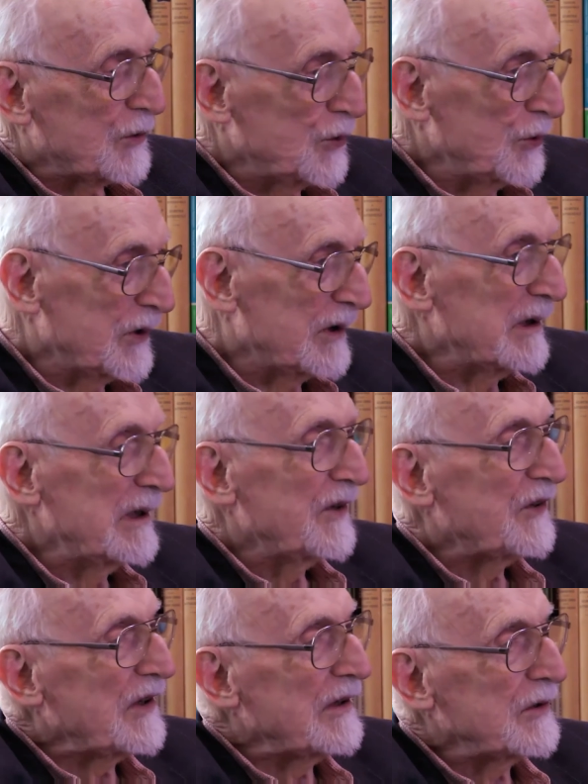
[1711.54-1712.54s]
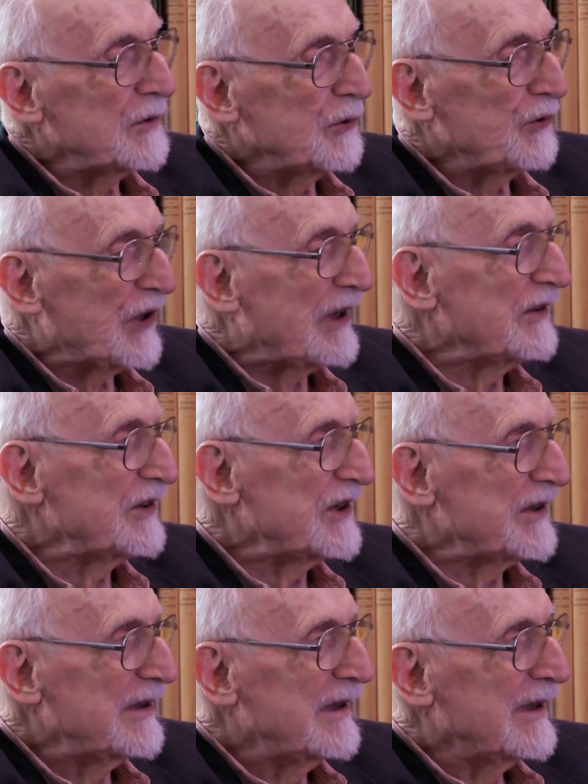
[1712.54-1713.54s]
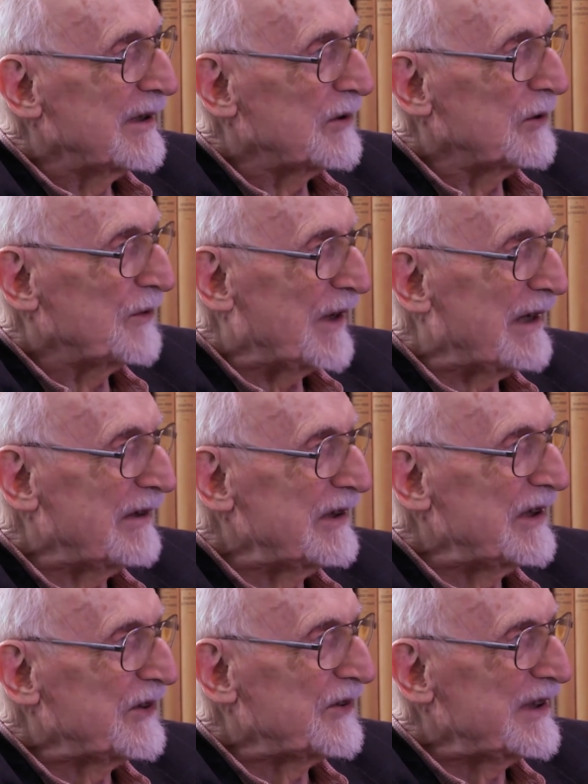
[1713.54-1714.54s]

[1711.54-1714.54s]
two, two second year, two final years